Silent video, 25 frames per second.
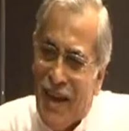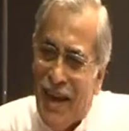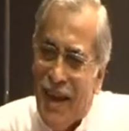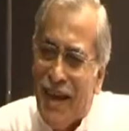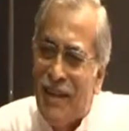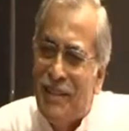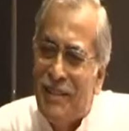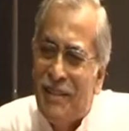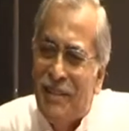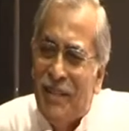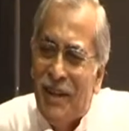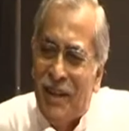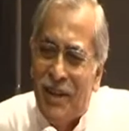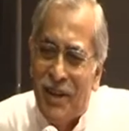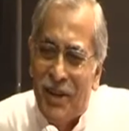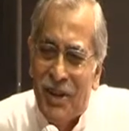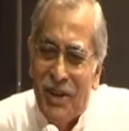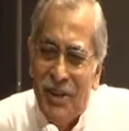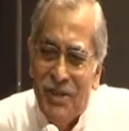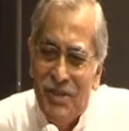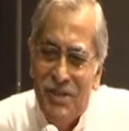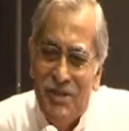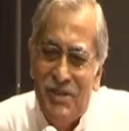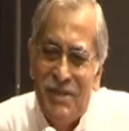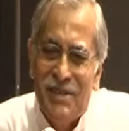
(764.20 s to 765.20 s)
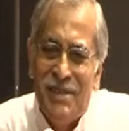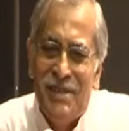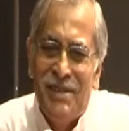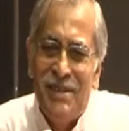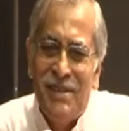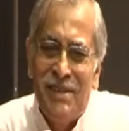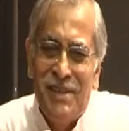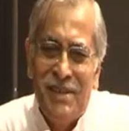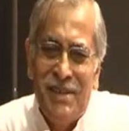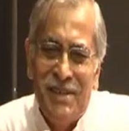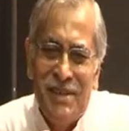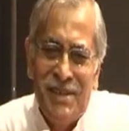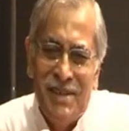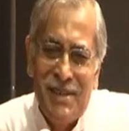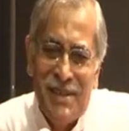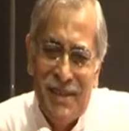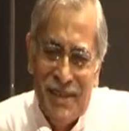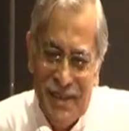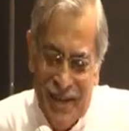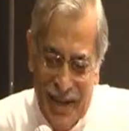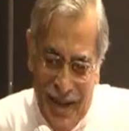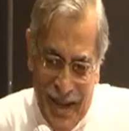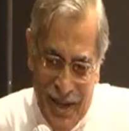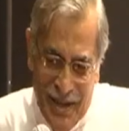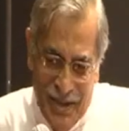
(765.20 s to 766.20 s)
ethnic cleansing
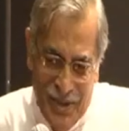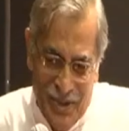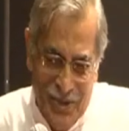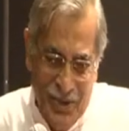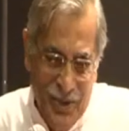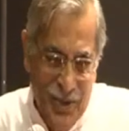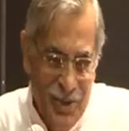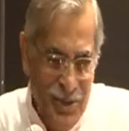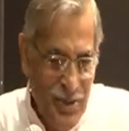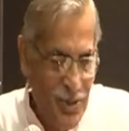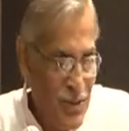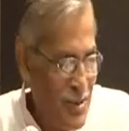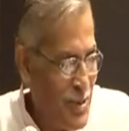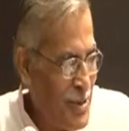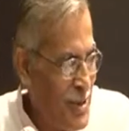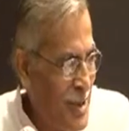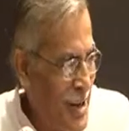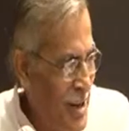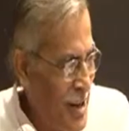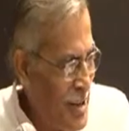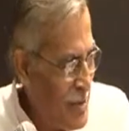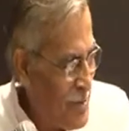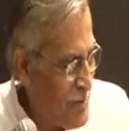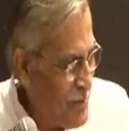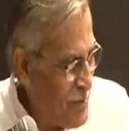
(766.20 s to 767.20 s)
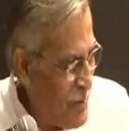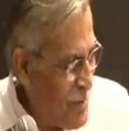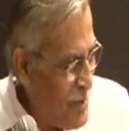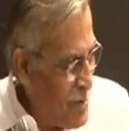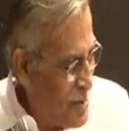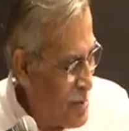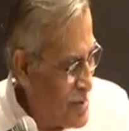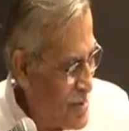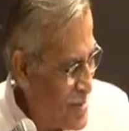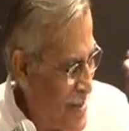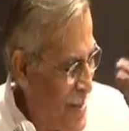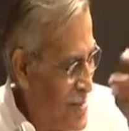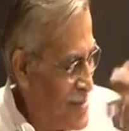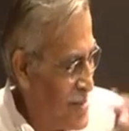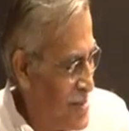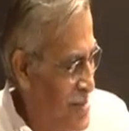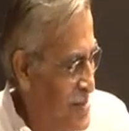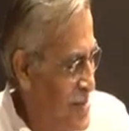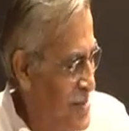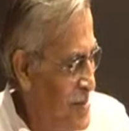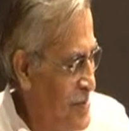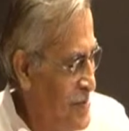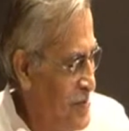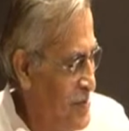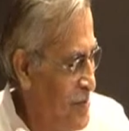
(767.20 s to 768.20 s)
and so on. So there are 4
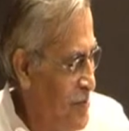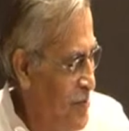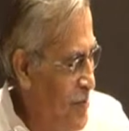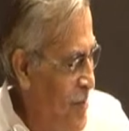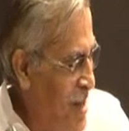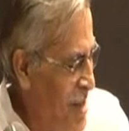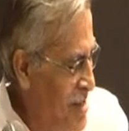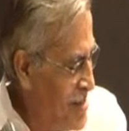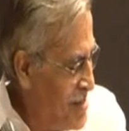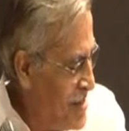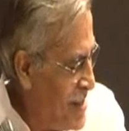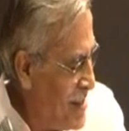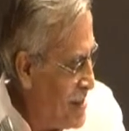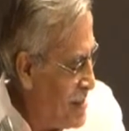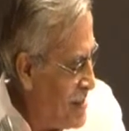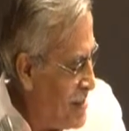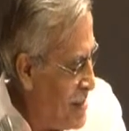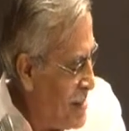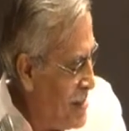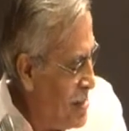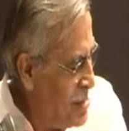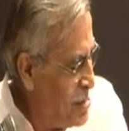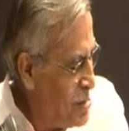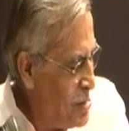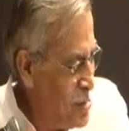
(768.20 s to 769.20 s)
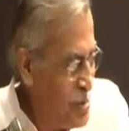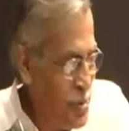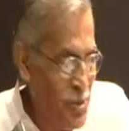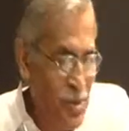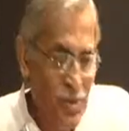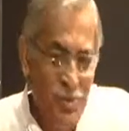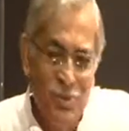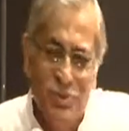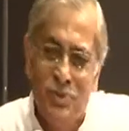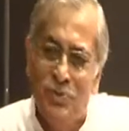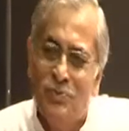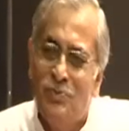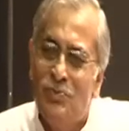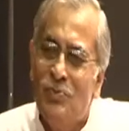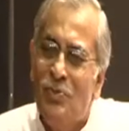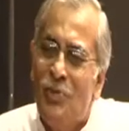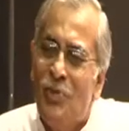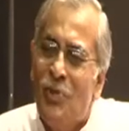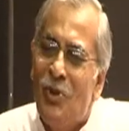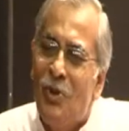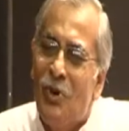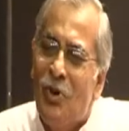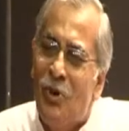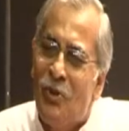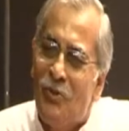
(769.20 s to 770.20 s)
such major issues
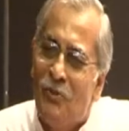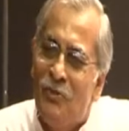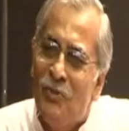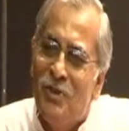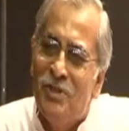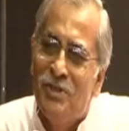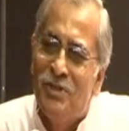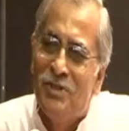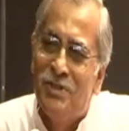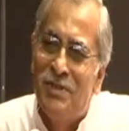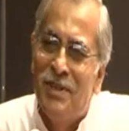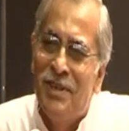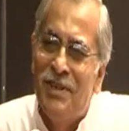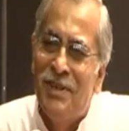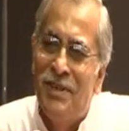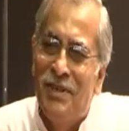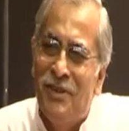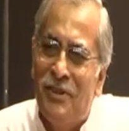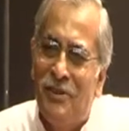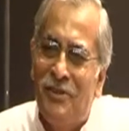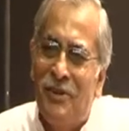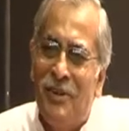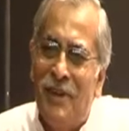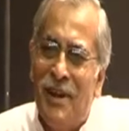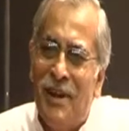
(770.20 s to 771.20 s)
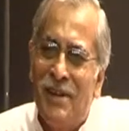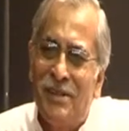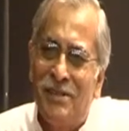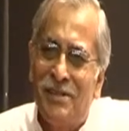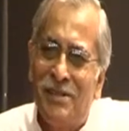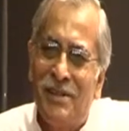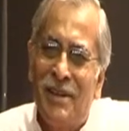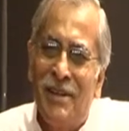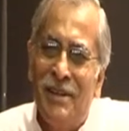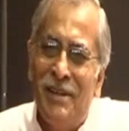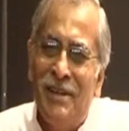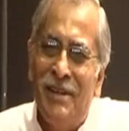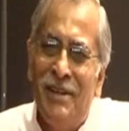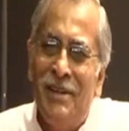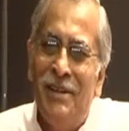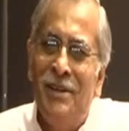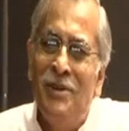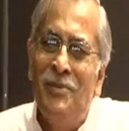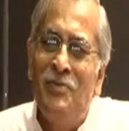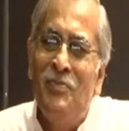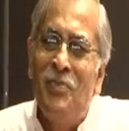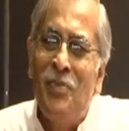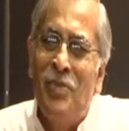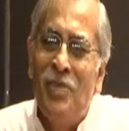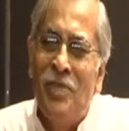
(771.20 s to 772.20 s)
on which then internationally
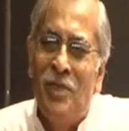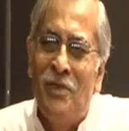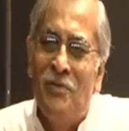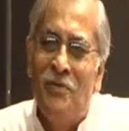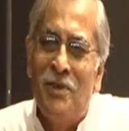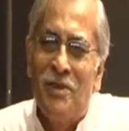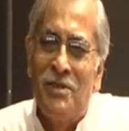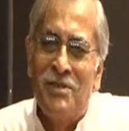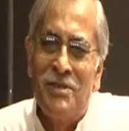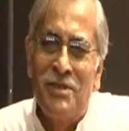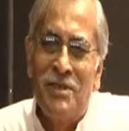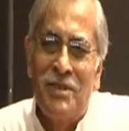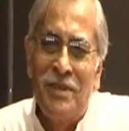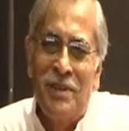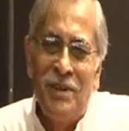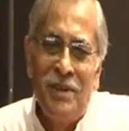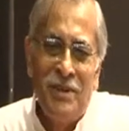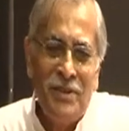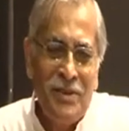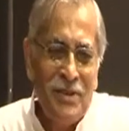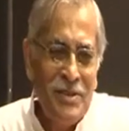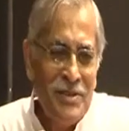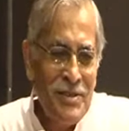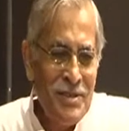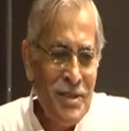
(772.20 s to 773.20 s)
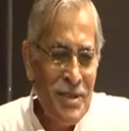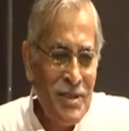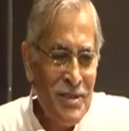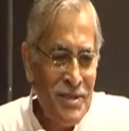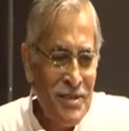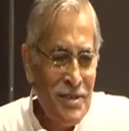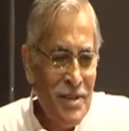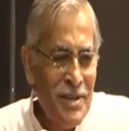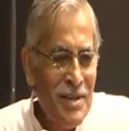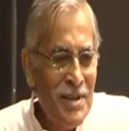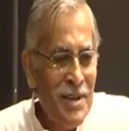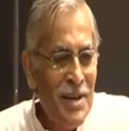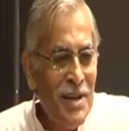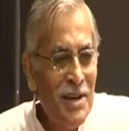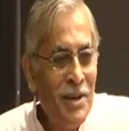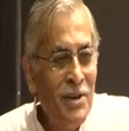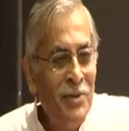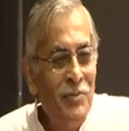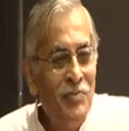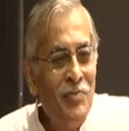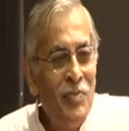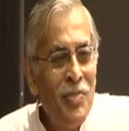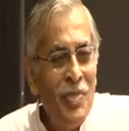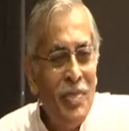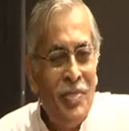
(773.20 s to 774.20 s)
the Western countries are
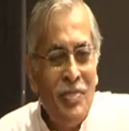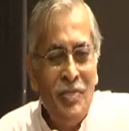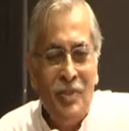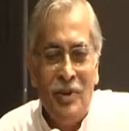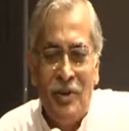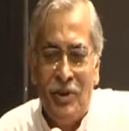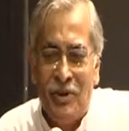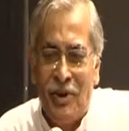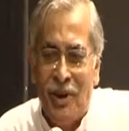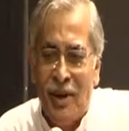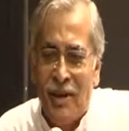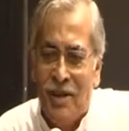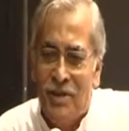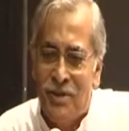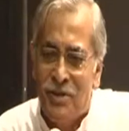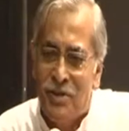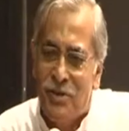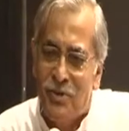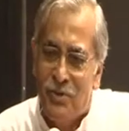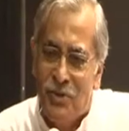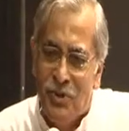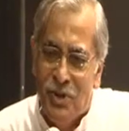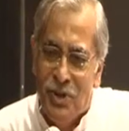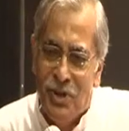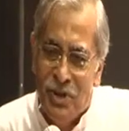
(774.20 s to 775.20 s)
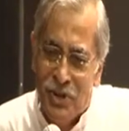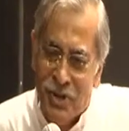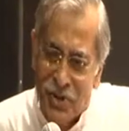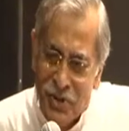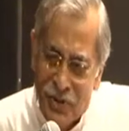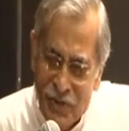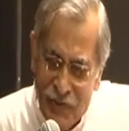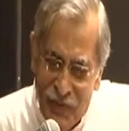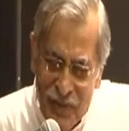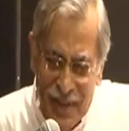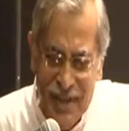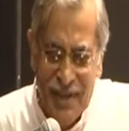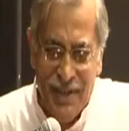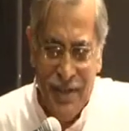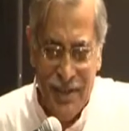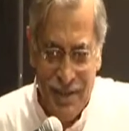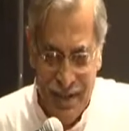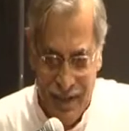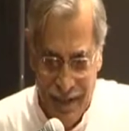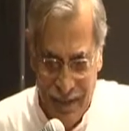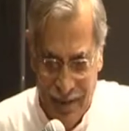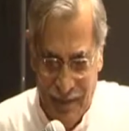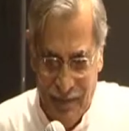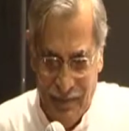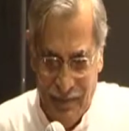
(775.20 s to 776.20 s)
seeking the right to intervene,